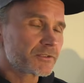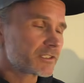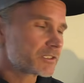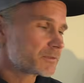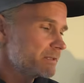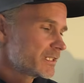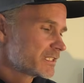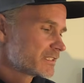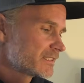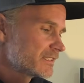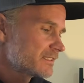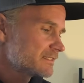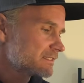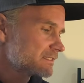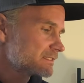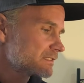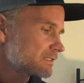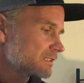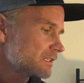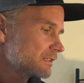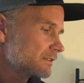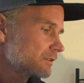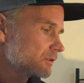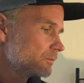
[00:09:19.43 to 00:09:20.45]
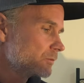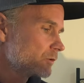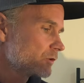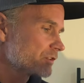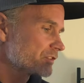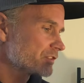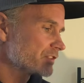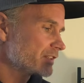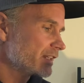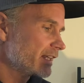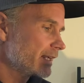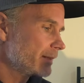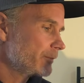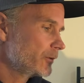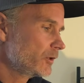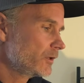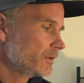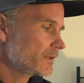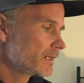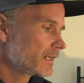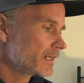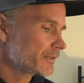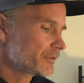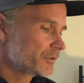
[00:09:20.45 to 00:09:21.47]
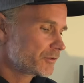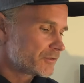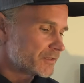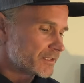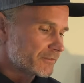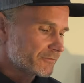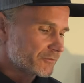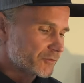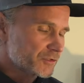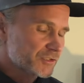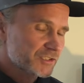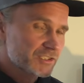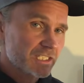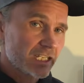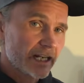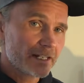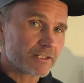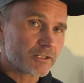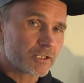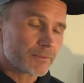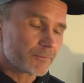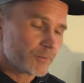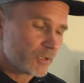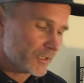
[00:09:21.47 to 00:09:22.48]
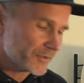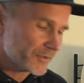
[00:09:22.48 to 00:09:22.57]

one as much because it's a little more stable. I use it for sidearm.